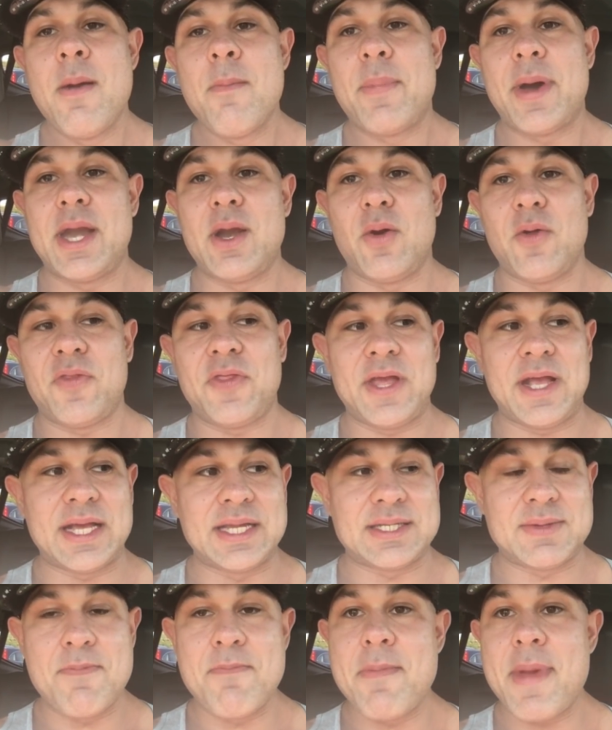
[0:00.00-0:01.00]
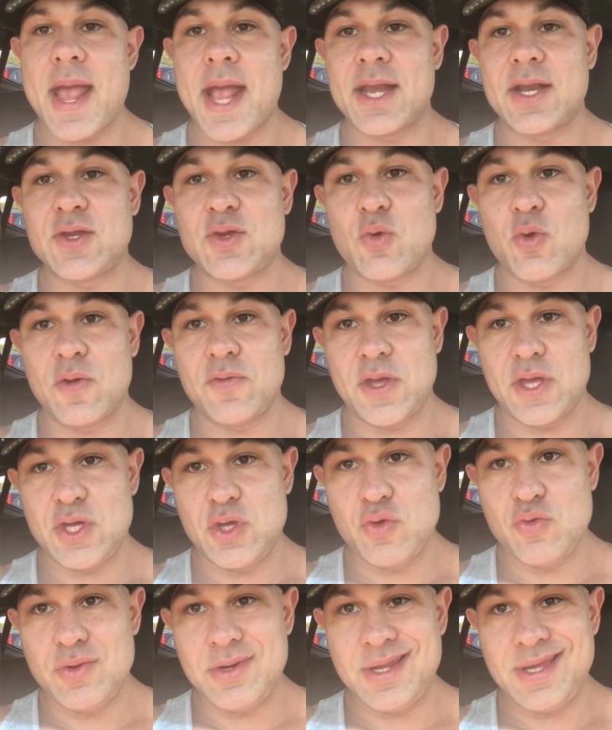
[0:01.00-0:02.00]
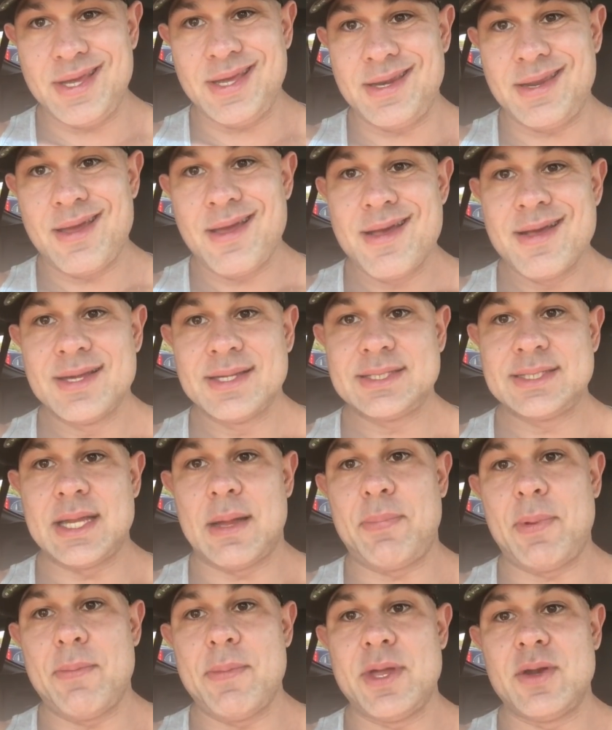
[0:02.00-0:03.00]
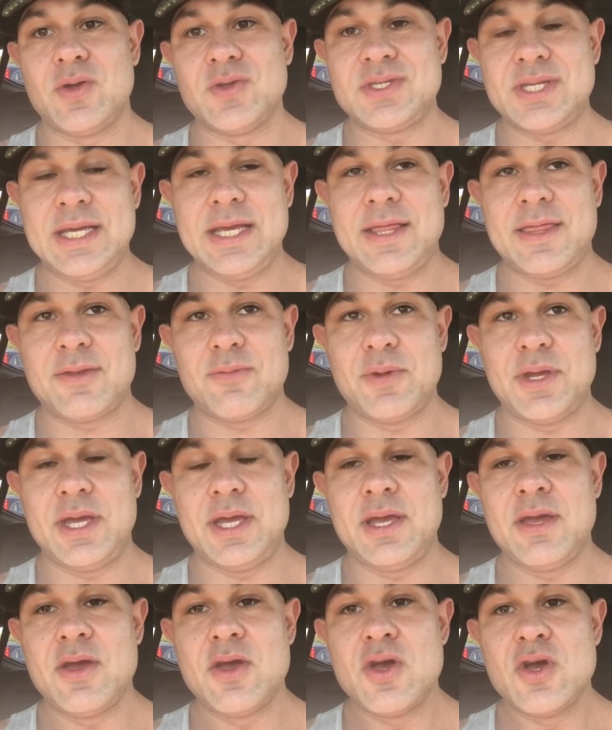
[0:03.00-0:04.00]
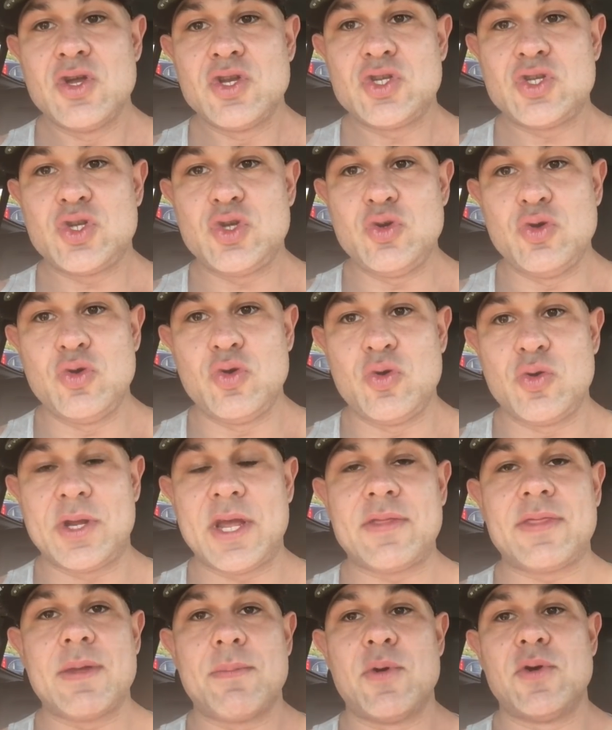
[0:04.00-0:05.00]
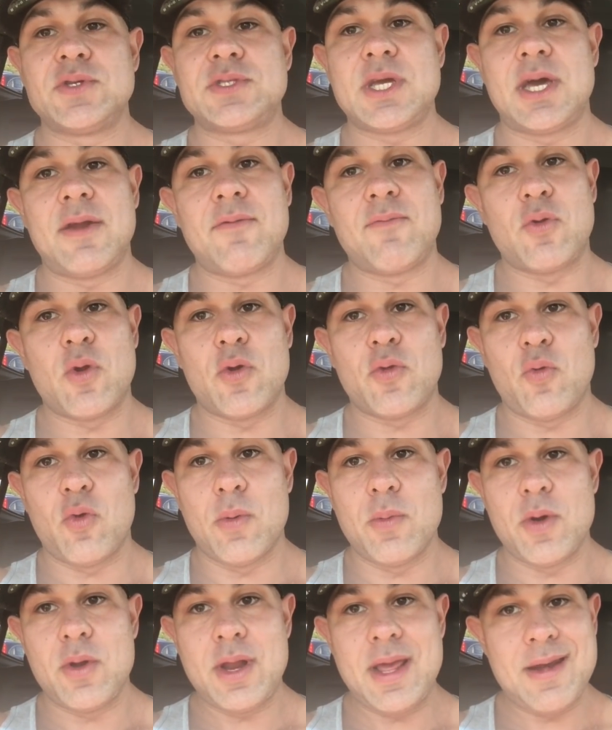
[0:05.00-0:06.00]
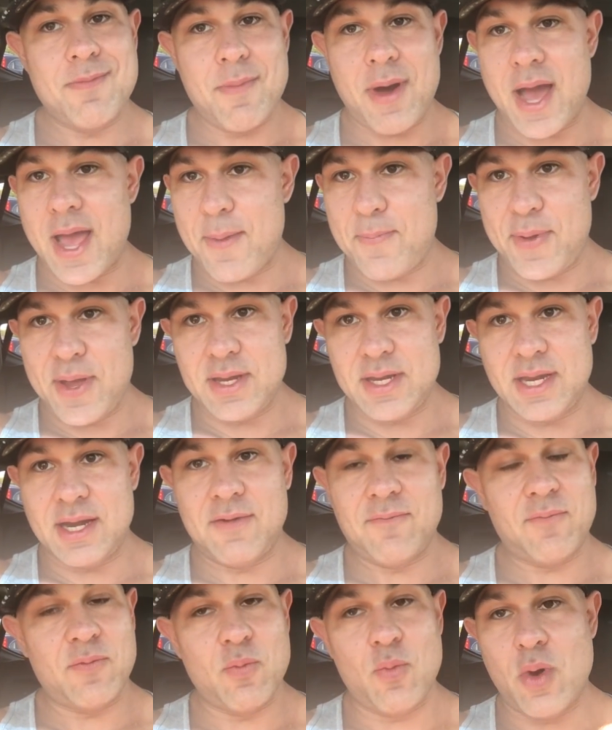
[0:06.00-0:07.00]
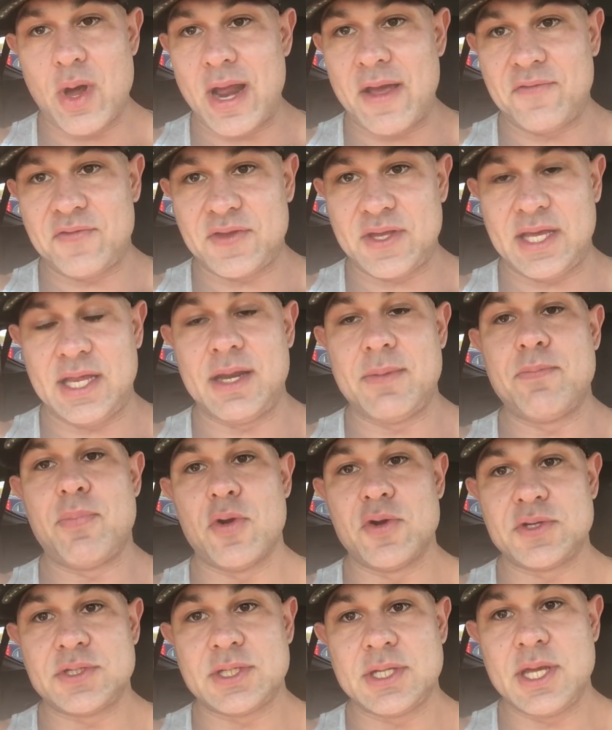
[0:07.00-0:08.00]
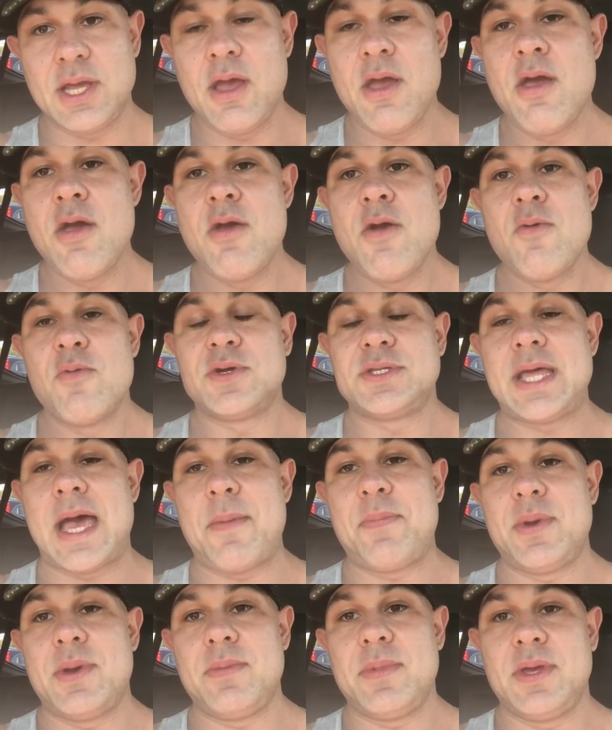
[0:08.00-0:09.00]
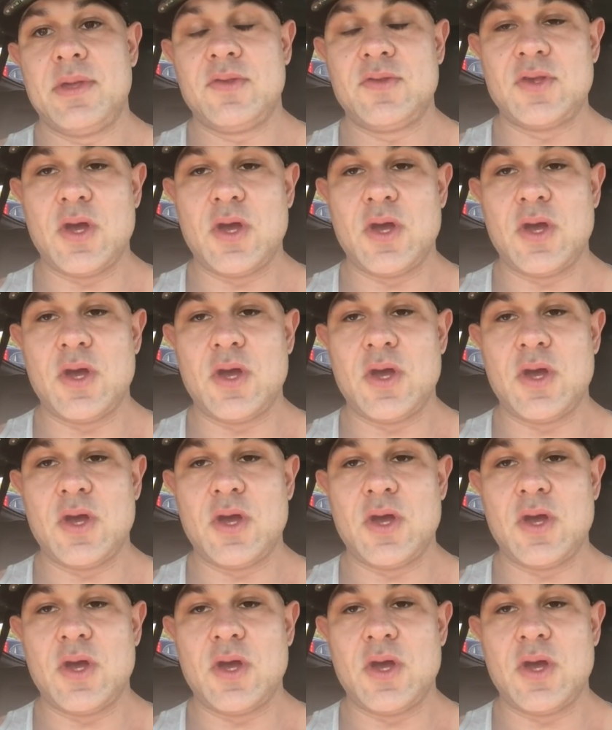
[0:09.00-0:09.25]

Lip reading: But I don't think it's mandatory that you need supplemental T3 to get the most out of growth hormone, in my opinion, and from what I've seen and personally what's happened to me.